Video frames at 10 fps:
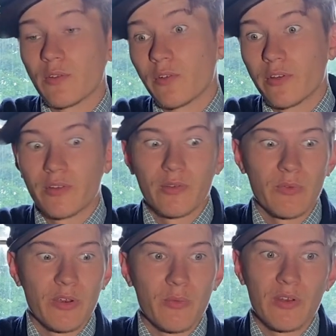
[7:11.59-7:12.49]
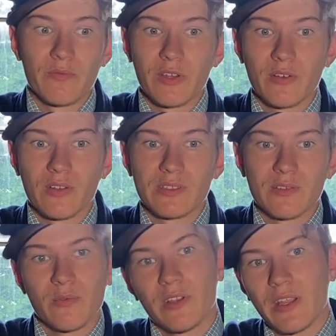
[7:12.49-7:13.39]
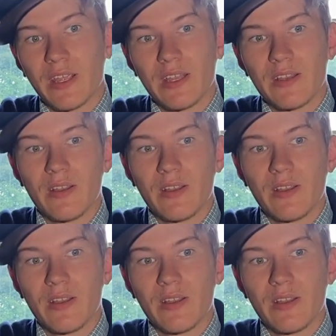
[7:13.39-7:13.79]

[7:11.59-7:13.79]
or you could wear one fingerless on one hand